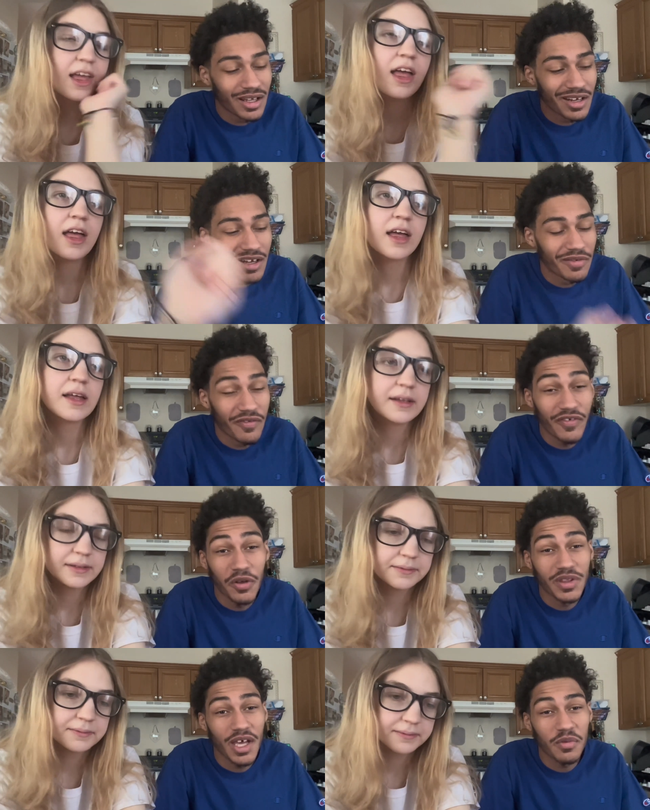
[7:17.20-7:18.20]
Speaker 1: I never
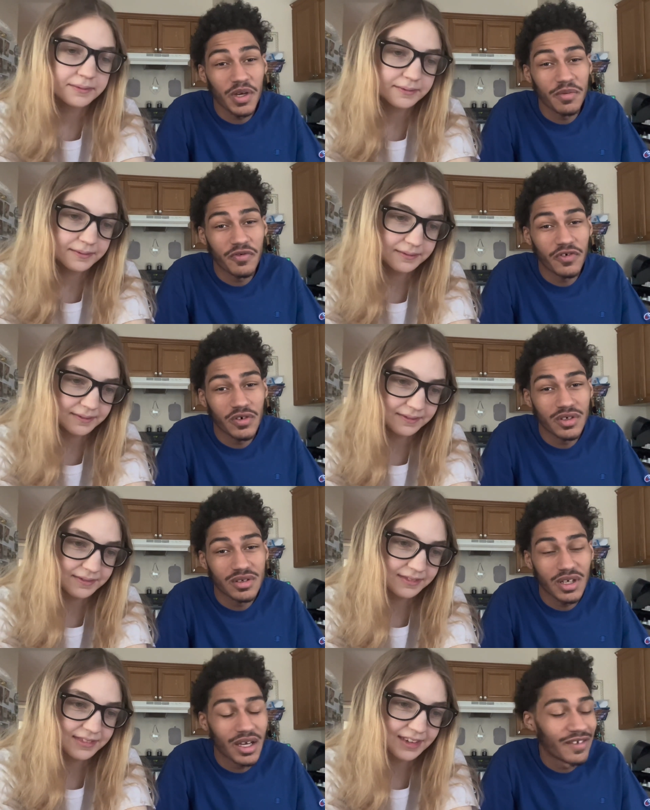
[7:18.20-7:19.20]
felt that way before.
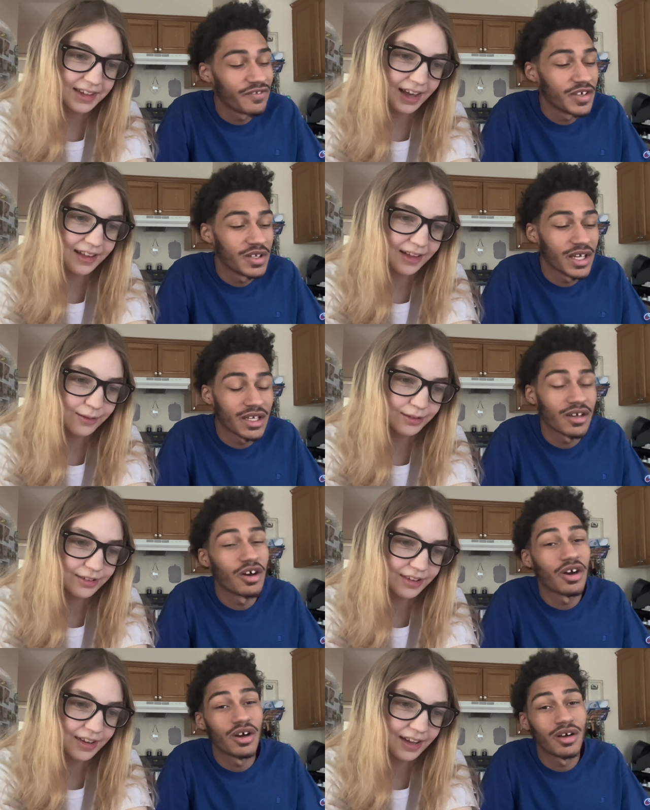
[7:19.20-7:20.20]
I feel like
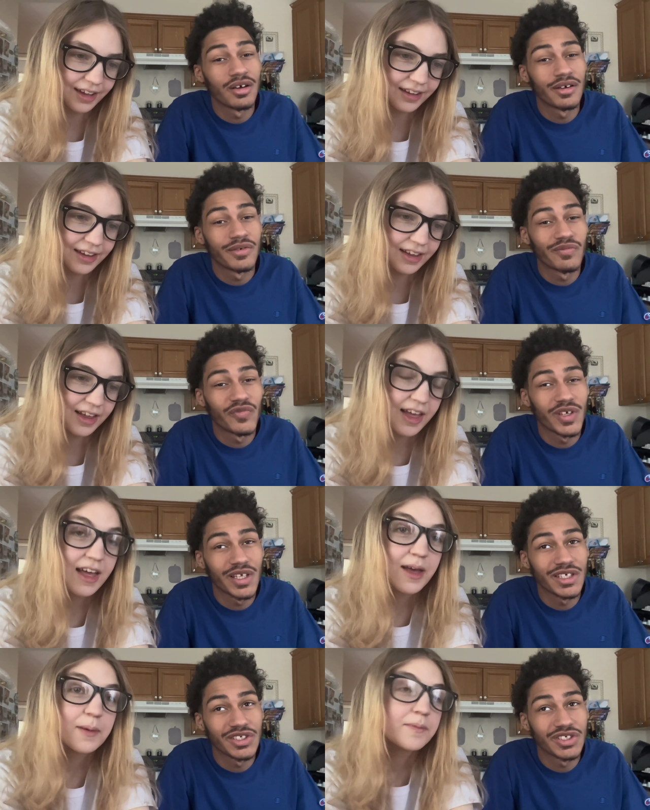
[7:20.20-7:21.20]
our
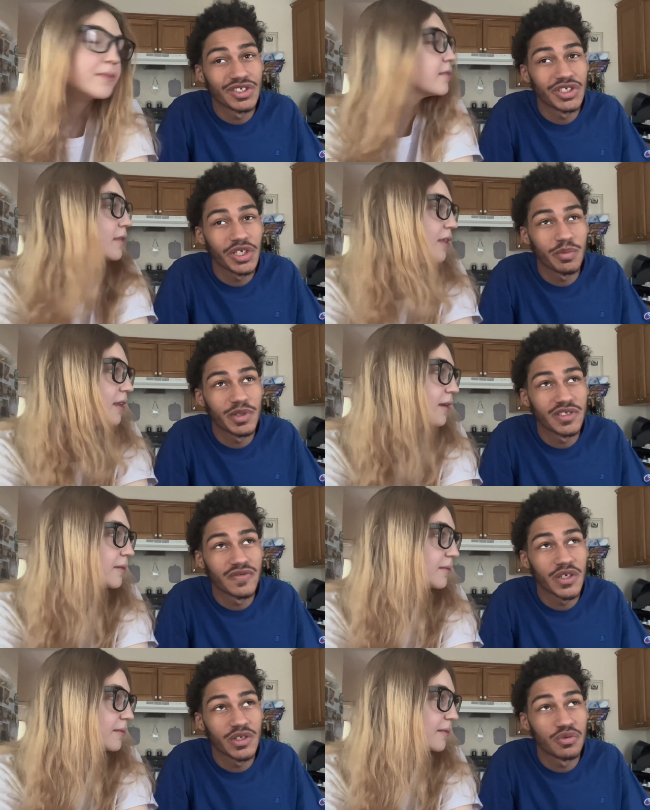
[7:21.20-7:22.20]
relationship is
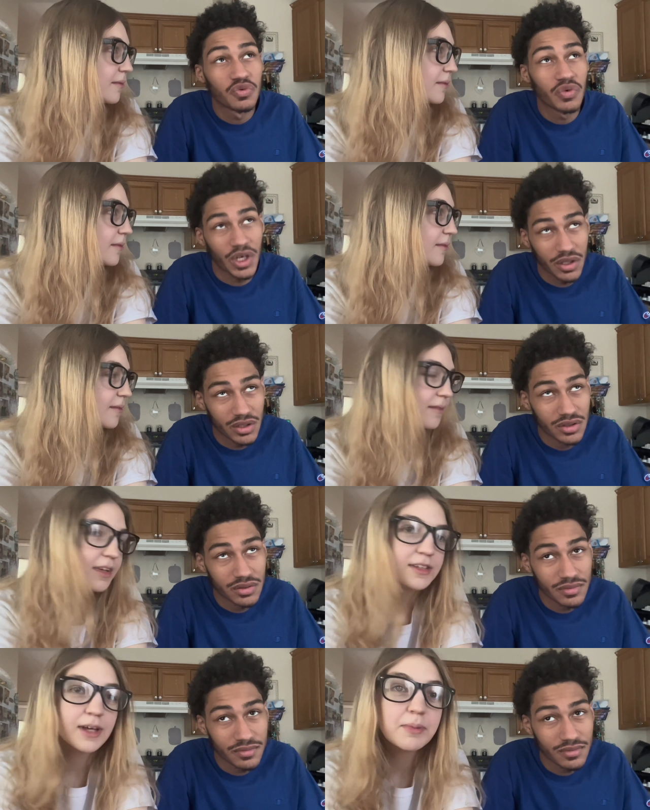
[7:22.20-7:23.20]
very rare.
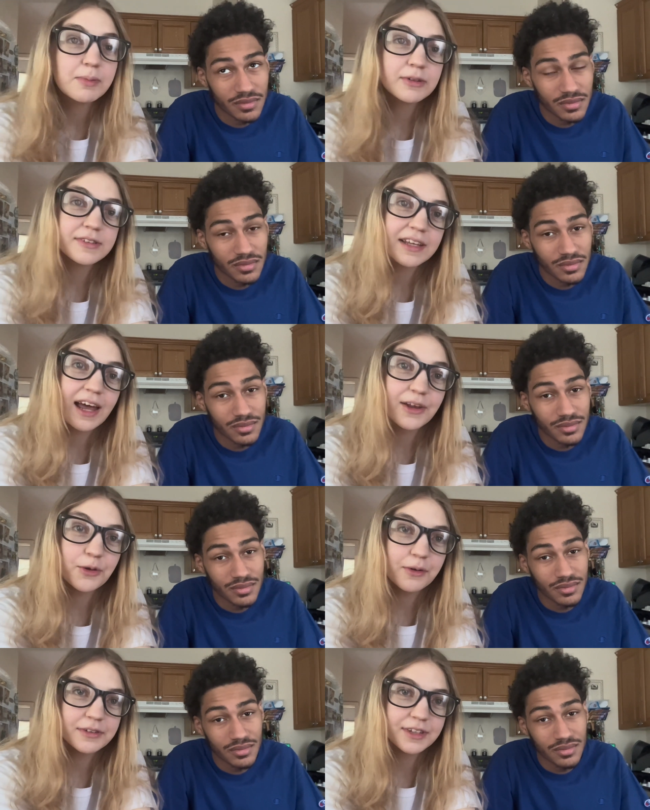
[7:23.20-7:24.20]
Speaker 2: Some people said I
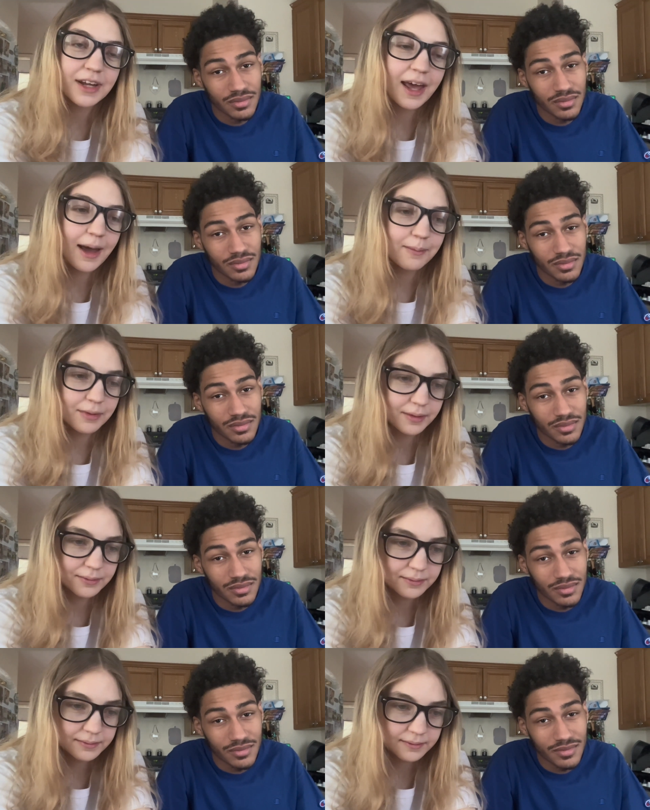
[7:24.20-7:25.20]
knew it was gonna
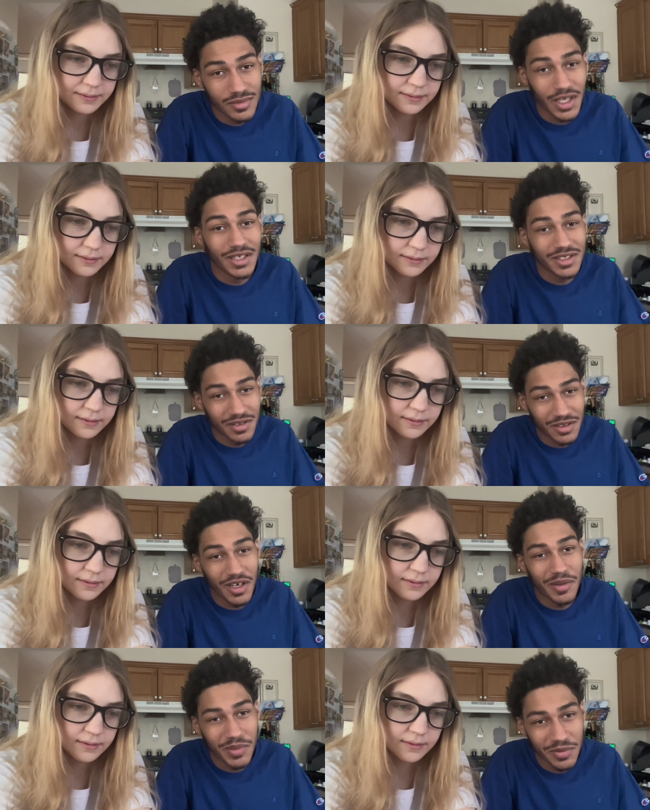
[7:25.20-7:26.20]
happen.
Speaker 1: Yeah, so a
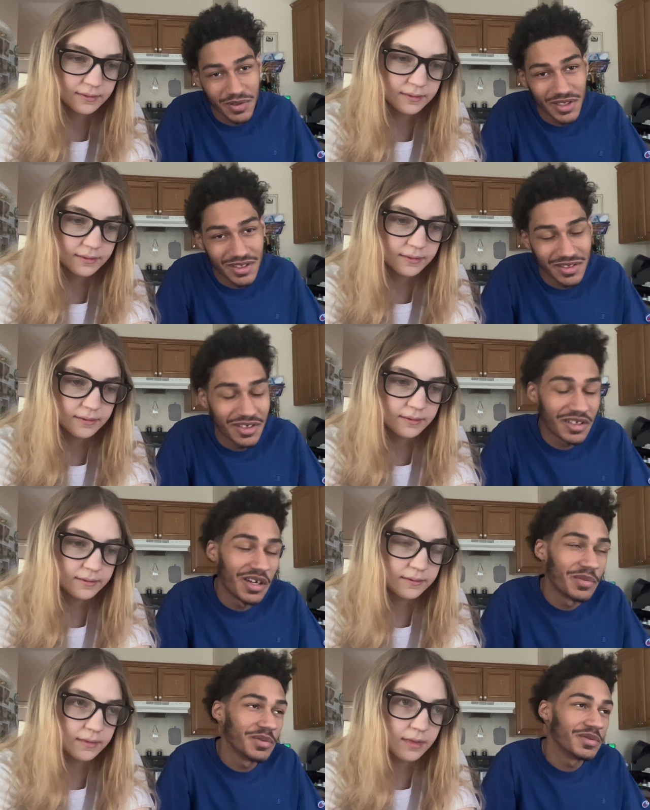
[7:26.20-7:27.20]
lot of people did. A
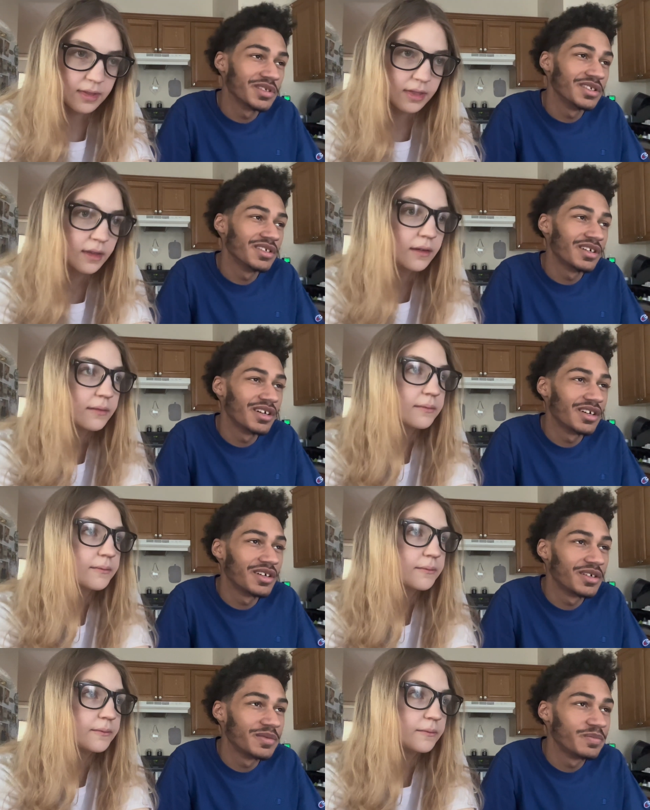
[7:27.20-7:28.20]
lot of people did.
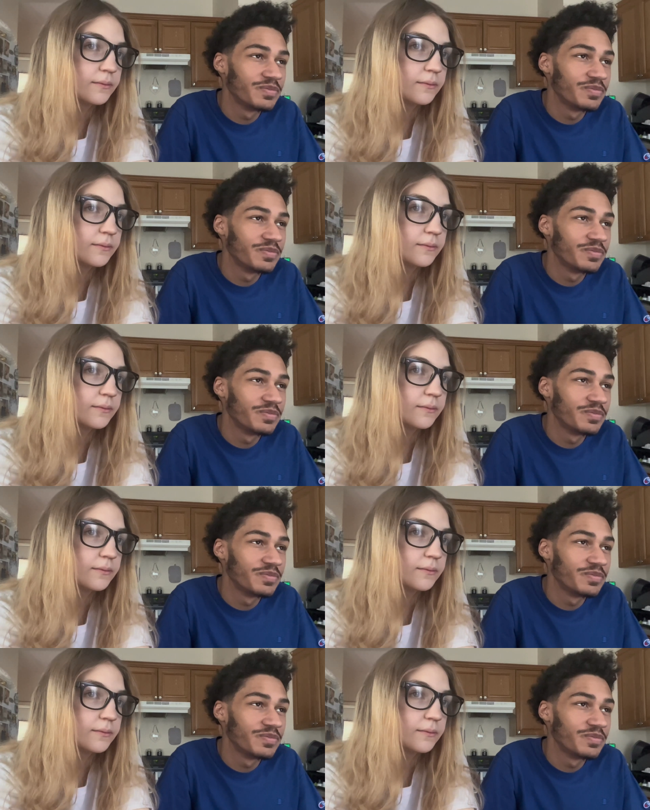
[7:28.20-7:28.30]
Um,